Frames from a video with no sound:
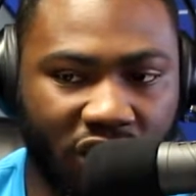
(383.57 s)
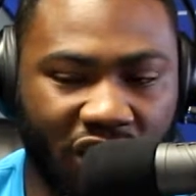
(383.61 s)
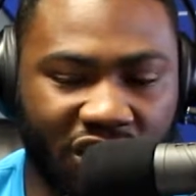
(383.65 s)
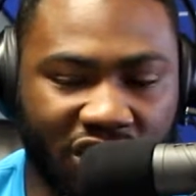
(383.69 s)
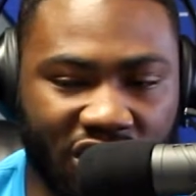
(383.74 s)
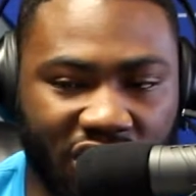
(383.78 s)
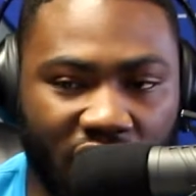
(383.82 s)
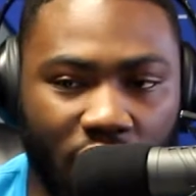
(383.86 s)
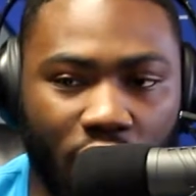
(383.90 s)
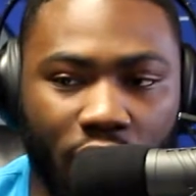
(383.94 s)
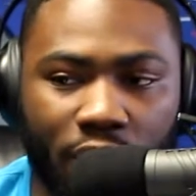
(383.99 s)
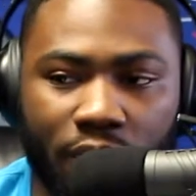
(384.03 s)

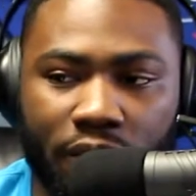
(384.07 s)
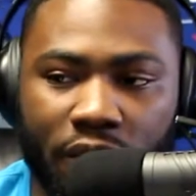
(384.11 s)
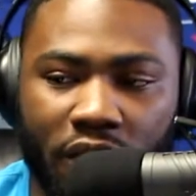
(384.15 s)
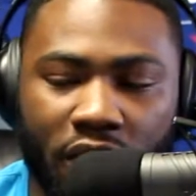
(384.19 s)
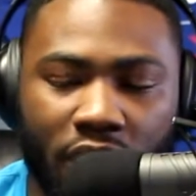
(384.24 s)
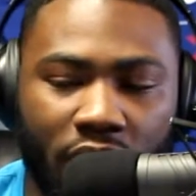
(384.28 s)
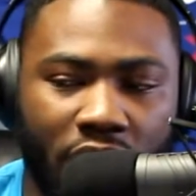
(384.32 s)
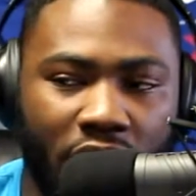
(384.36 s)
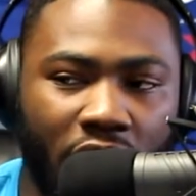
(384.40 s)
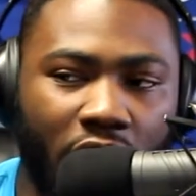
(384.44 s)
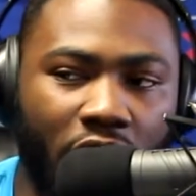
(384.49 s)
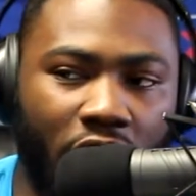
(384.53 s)
So,
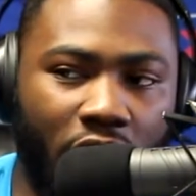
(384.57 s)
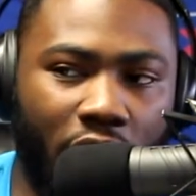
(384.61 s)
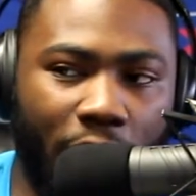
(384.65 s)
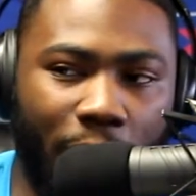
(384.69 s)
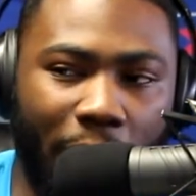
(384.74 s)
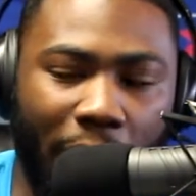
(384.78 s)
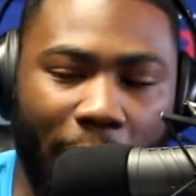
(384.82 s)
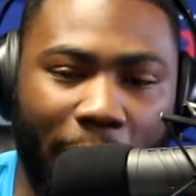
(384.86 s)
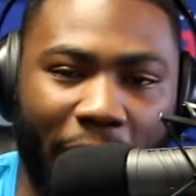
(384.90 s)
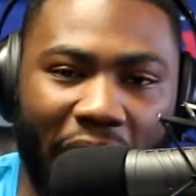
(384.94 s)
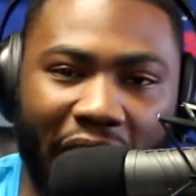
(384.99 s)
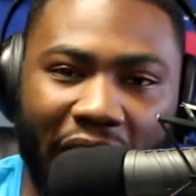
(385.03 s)

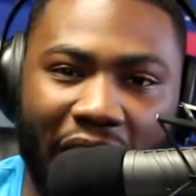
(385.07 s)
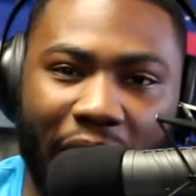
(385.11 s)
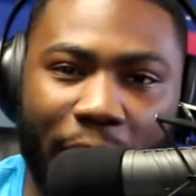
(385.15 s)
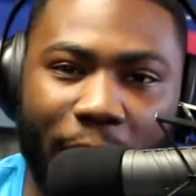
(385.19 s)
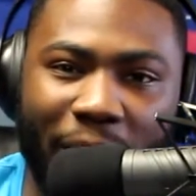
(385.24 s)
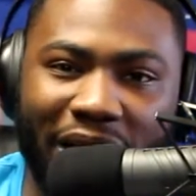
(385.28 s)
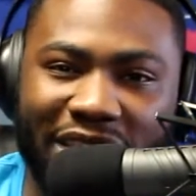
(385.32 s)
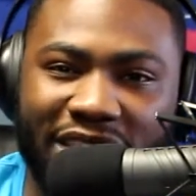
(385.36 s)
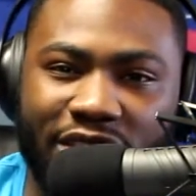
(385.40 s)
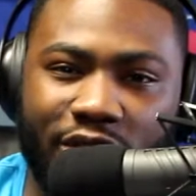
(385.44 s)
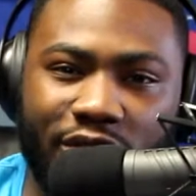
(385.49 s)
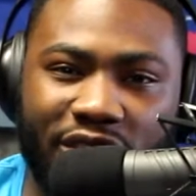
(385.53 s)
my bad. I
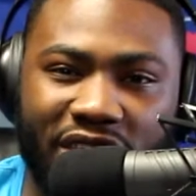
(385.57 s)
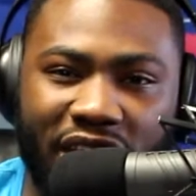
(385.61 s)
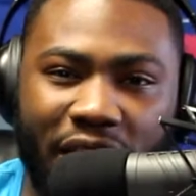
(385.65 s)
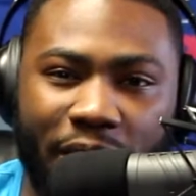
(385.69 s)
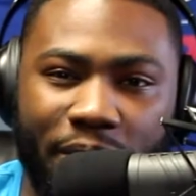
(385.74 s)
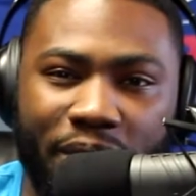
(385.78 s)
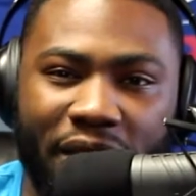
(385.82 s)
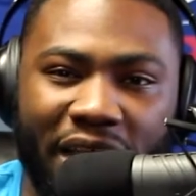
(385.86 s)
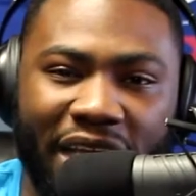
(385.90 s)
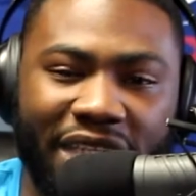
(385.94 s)
messed those up.